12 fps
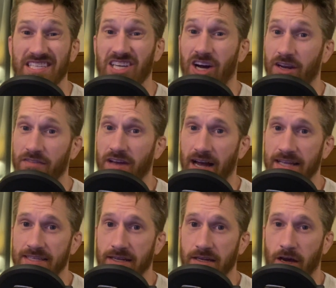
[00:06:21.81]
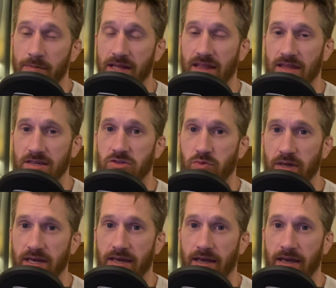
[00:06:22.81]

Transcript: ton of content coming this week